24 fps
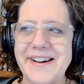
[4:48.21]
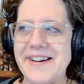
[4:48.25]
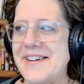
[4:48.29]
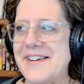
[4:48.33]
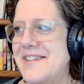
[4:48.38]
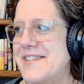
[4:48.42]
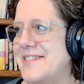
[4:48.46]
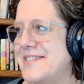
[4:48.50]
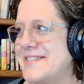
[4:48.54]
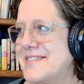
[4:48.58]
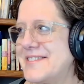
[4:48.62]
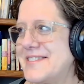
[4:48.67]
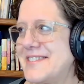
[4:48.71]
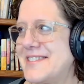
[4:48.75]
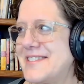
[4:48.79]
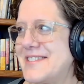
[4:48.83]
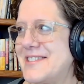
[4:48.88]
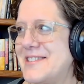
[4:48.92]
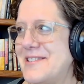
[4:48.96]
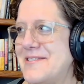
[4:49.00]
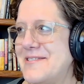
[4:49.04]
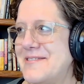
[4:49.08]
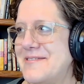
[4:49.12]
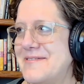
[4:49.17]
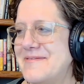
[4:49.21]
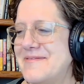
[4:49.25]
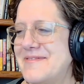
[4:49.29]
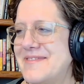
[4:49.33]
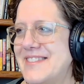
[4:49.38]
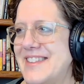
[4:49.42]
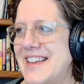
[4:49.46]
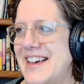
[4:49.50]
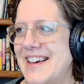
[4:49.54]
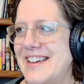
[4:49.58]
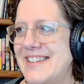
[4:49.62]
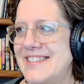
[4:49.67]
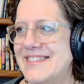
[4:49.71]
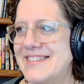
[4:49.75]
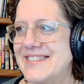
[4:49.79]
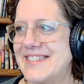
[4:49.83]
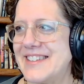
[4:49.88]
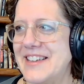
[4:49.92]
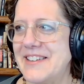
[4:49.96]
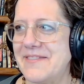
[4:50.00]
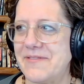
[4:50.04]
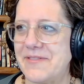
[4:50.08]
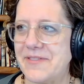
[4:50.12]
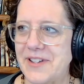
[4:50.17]
So yeah,
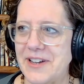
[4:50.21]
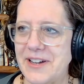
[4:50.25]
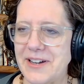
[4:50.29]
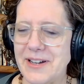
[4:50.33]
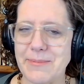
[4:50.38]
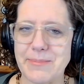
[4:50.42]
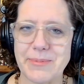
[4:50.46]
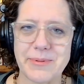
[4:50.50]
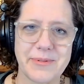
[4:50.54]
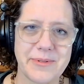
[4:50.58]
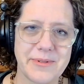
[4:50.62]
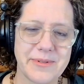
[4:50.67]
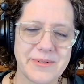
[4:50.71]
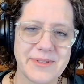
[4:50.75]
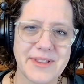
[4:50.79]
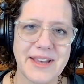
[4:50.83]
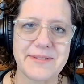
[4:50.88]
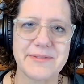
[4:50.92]
infinity pool.